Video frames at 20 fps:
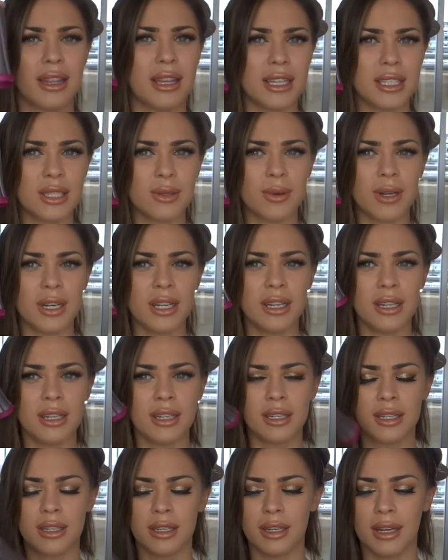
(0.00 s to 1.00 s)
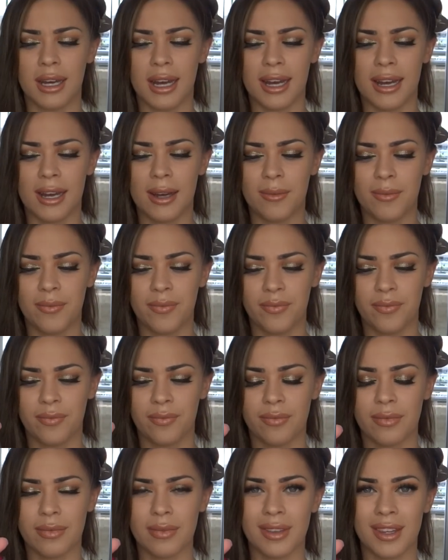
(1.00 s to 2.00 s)
this one. I
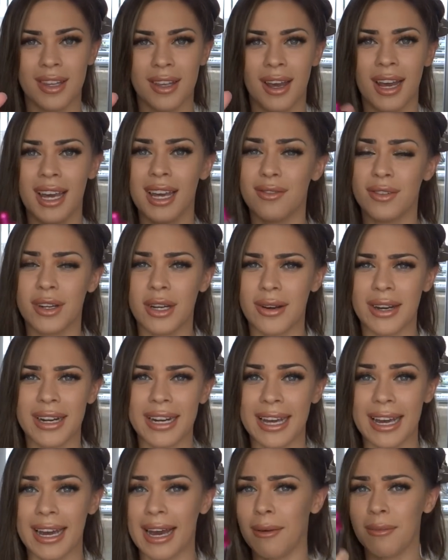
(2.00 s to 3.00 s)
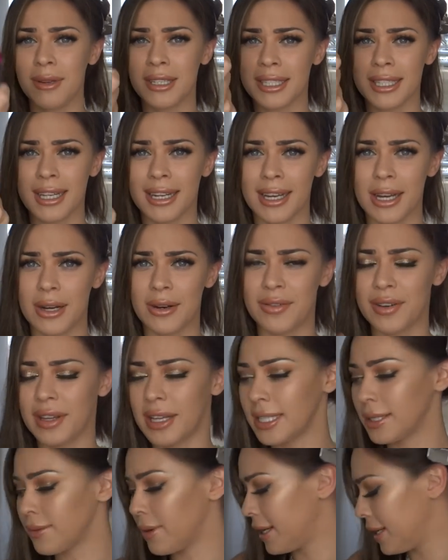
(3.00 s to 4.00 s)
have no idea. I'm just gonna go for
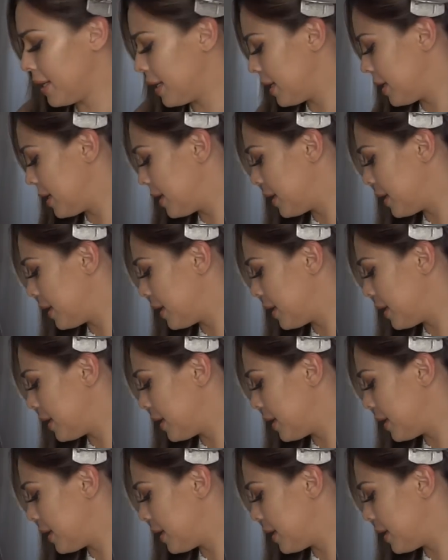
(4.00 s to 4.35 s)
this one.